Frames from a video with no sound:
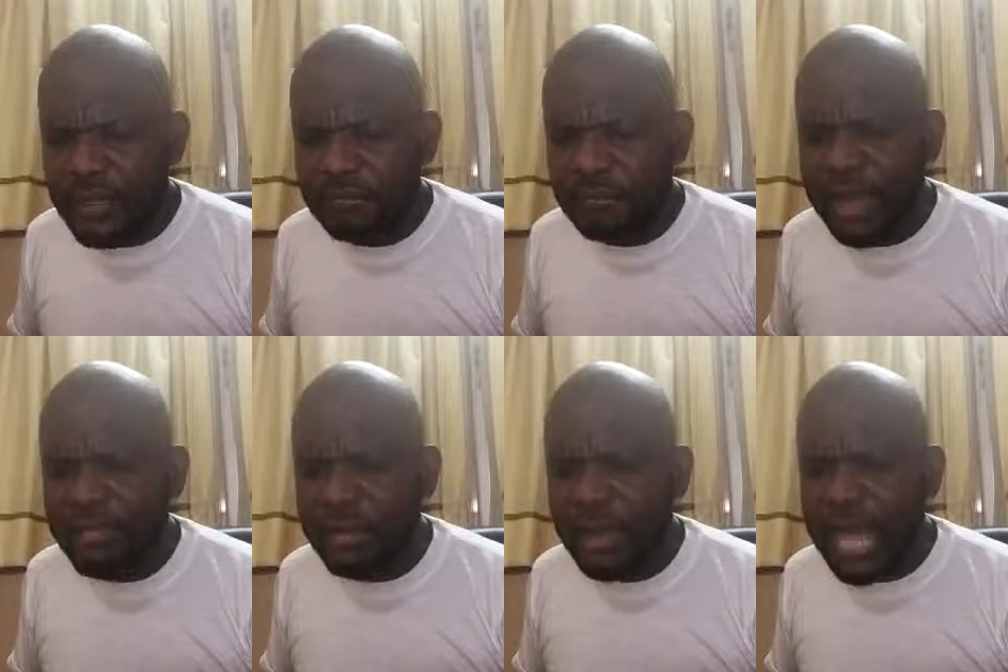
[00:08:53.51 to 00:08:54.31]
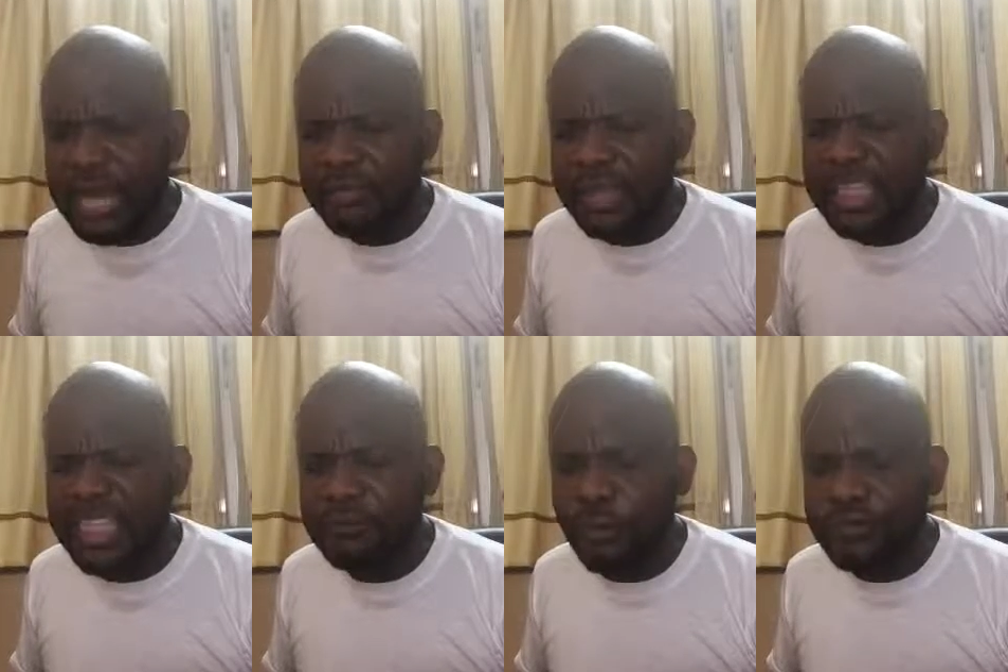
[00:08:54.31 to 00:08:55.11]
that Father God, the
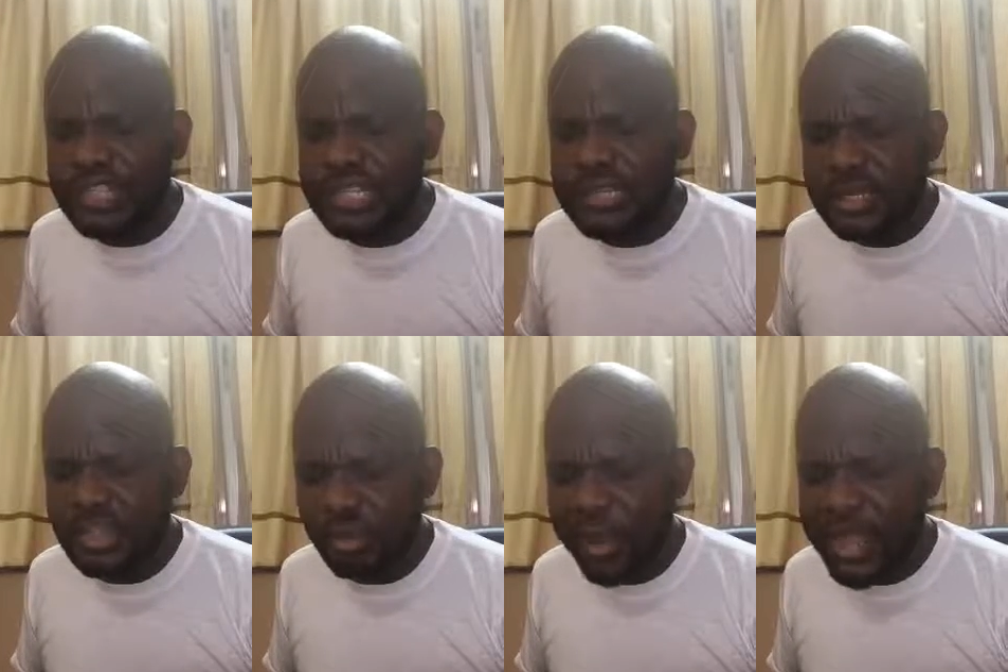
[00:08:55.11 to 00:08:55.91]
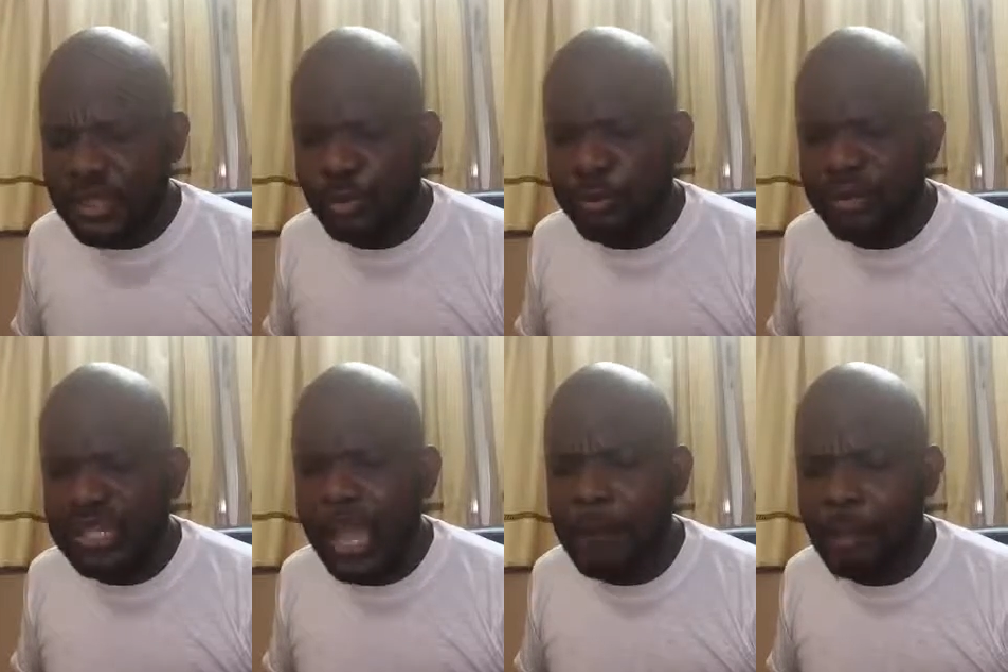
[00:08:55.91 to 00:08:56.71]
gift of Jesus Christ will
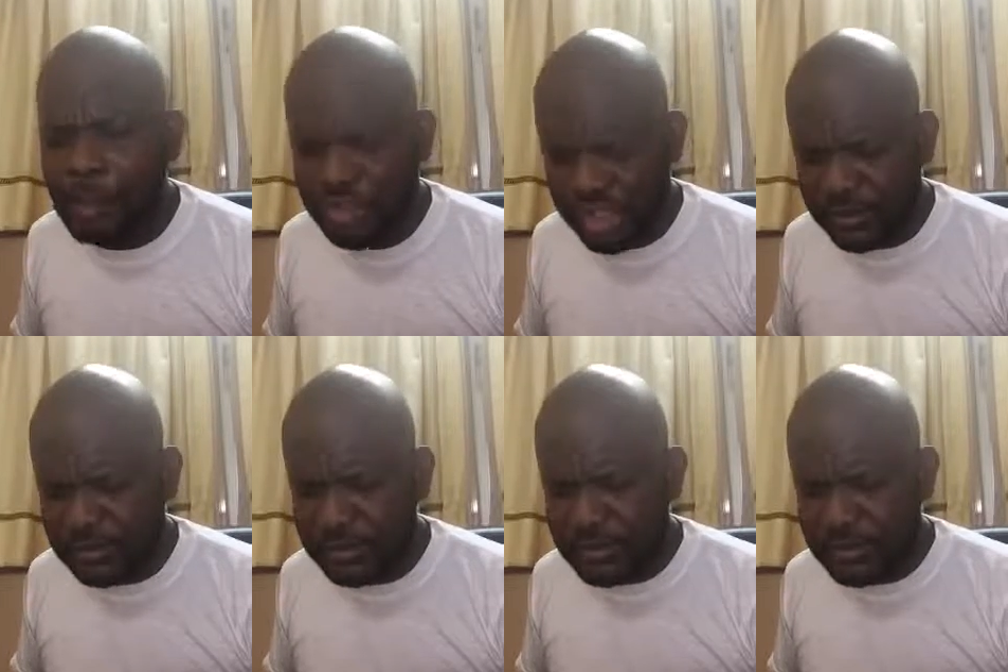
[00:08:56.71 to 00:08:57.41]
be their portion.